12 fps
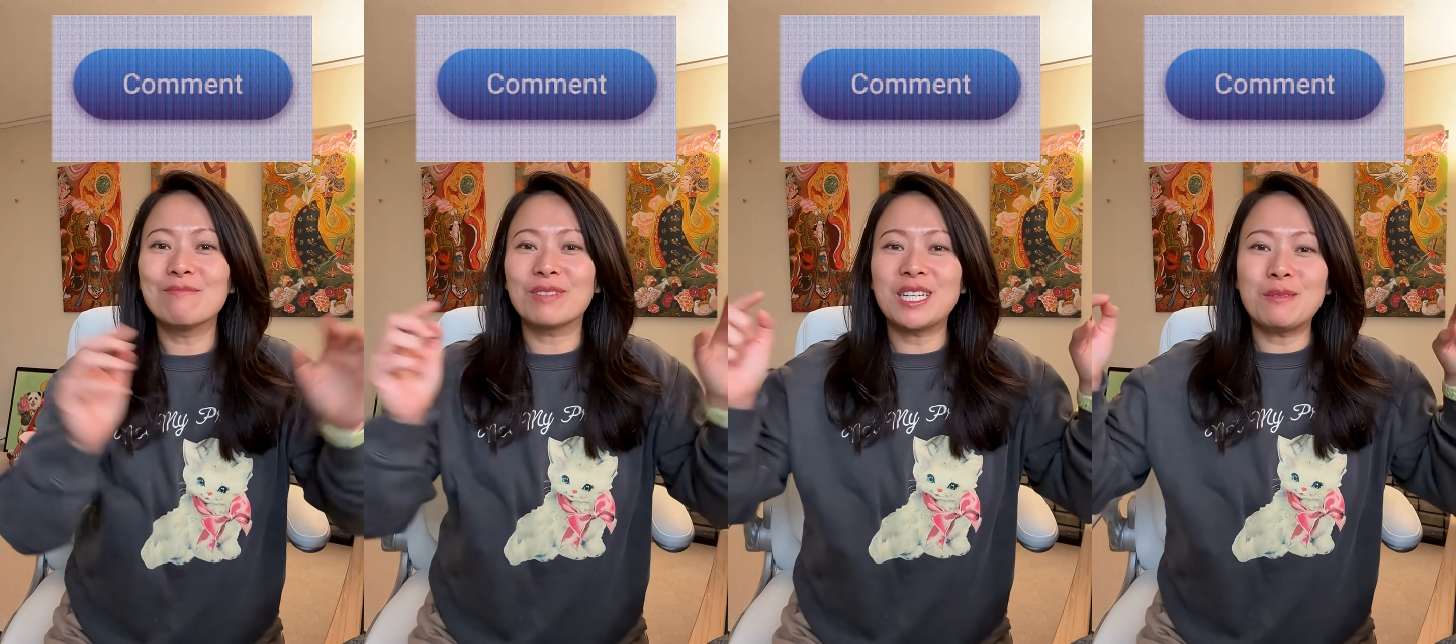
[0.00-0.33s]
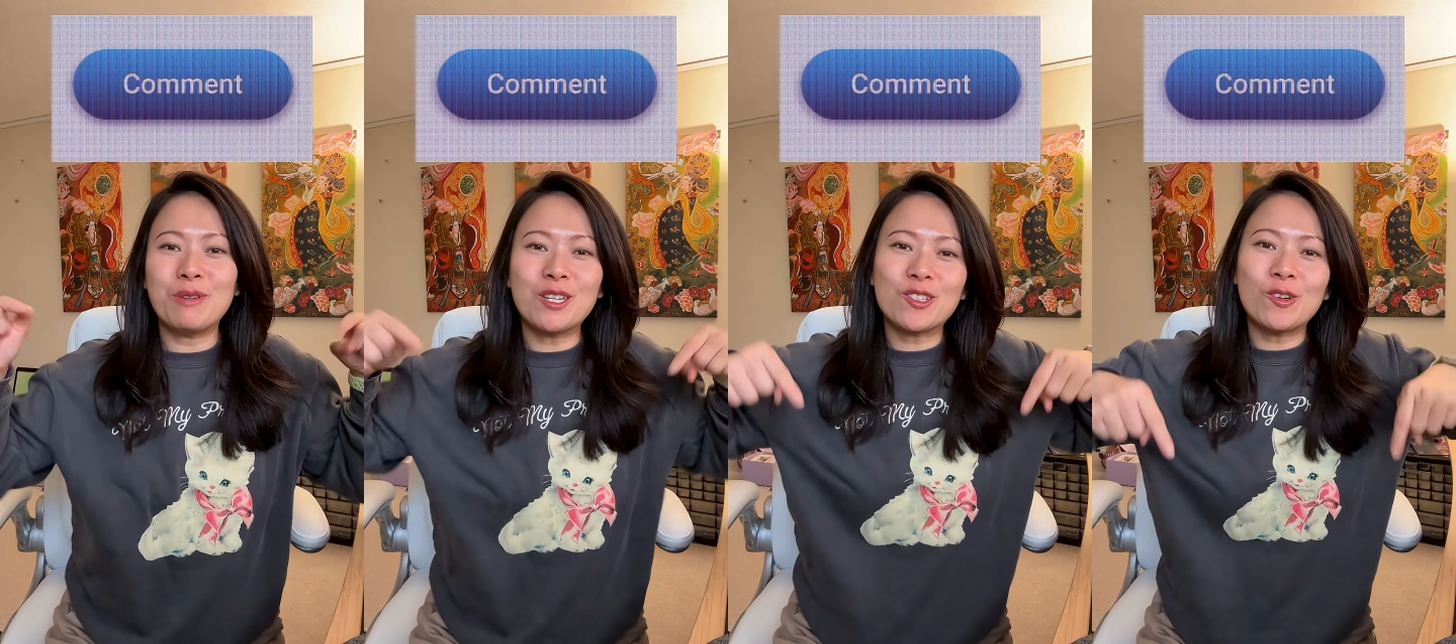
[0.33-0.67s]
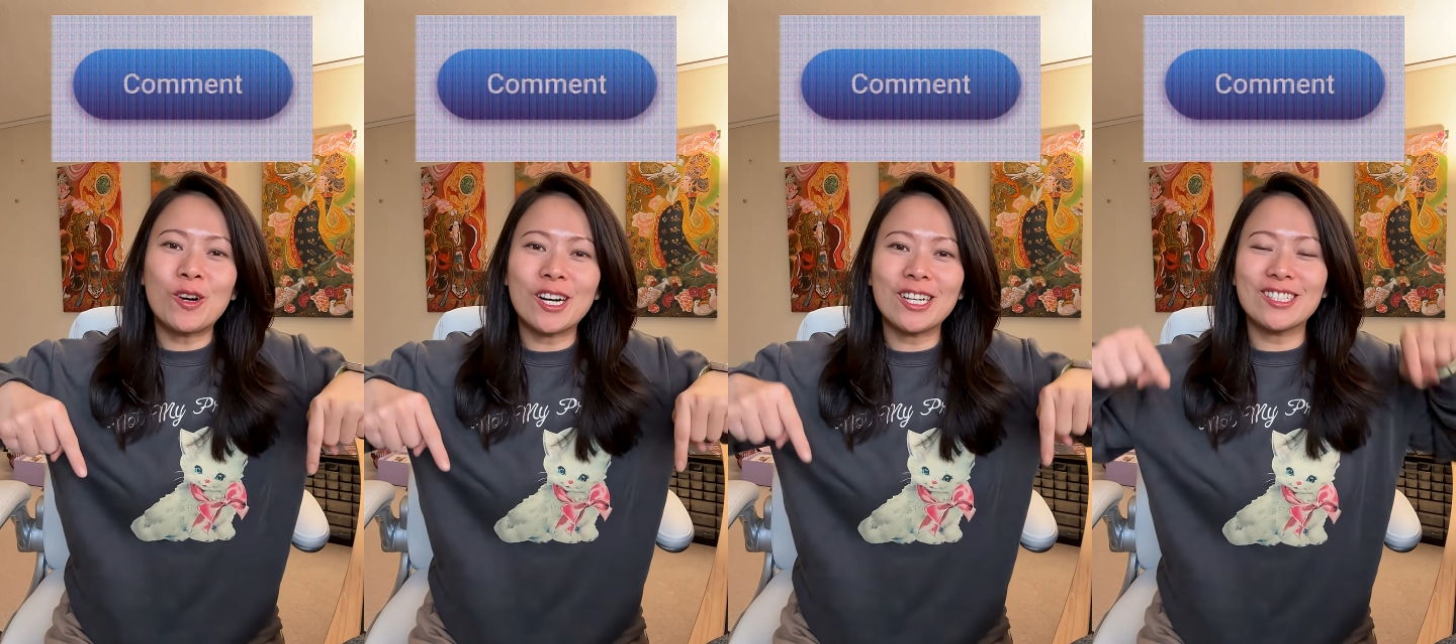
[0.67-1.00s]
Please be
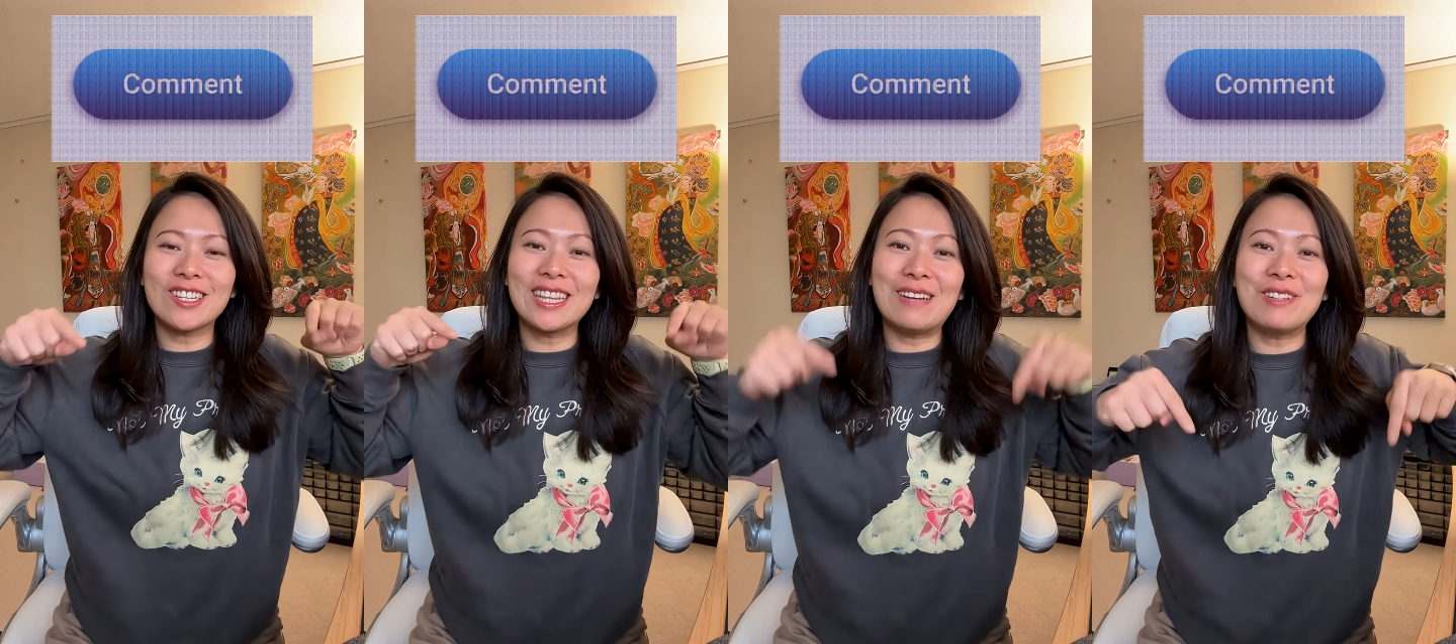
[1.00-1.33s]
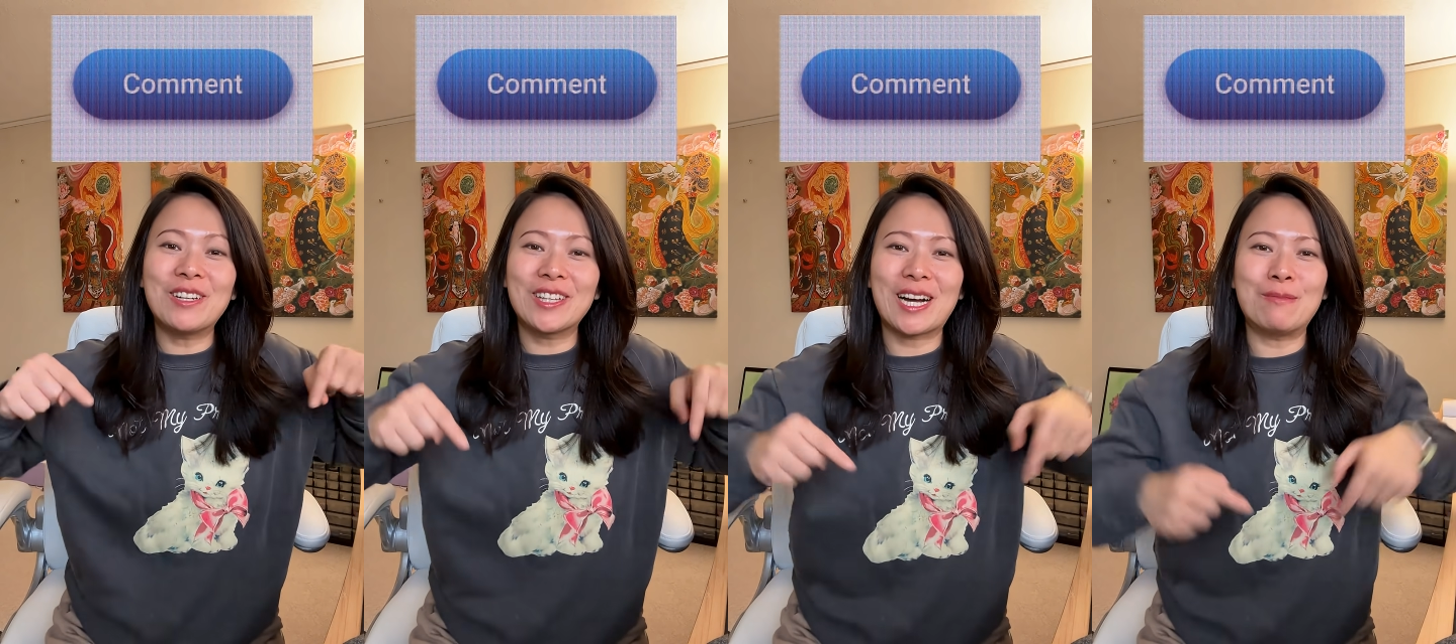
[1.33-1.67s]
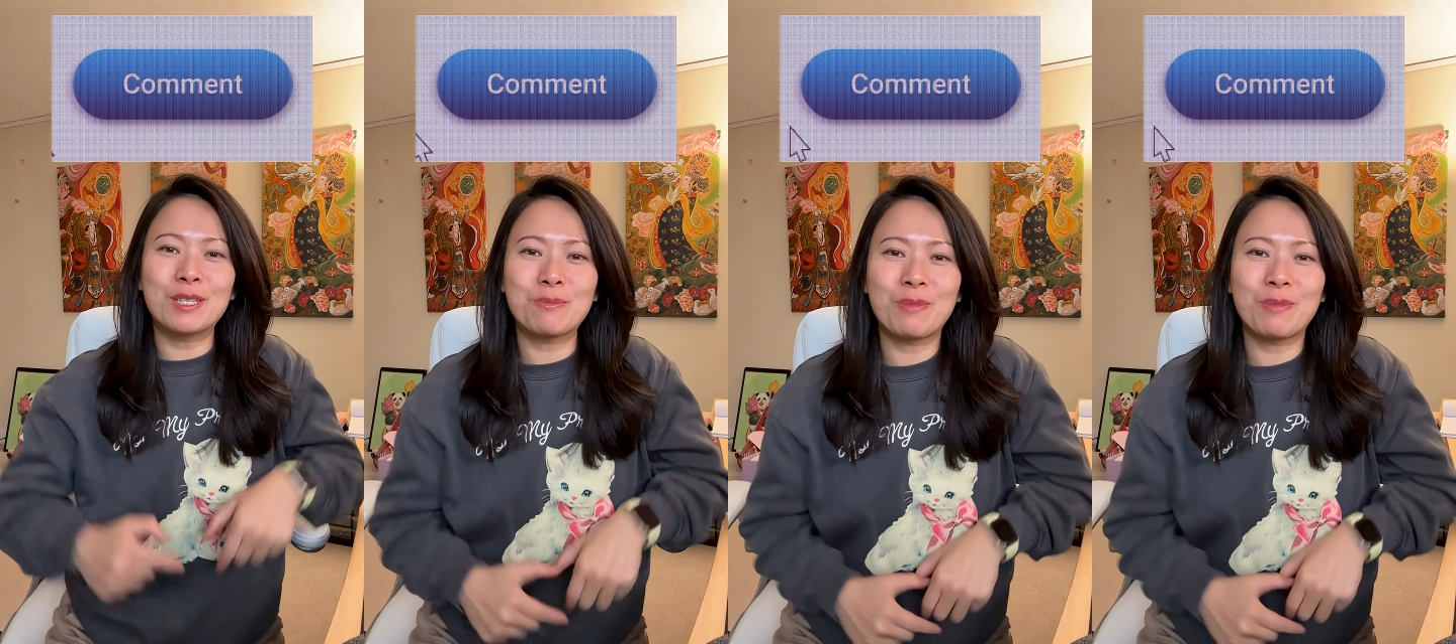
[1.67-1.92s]
sure to let me know in the comments